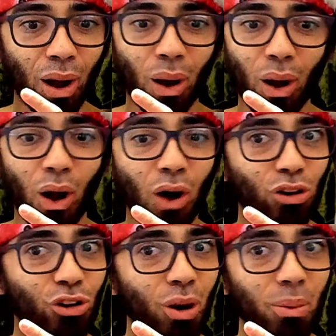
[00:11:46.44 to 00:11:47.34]
Oh,
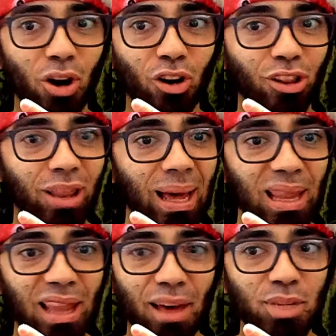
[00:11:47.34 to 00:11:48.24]
come on. Let,
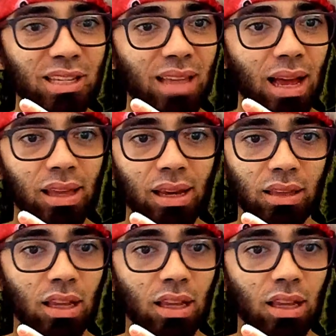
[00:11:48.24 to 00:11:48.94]
let me see that hit.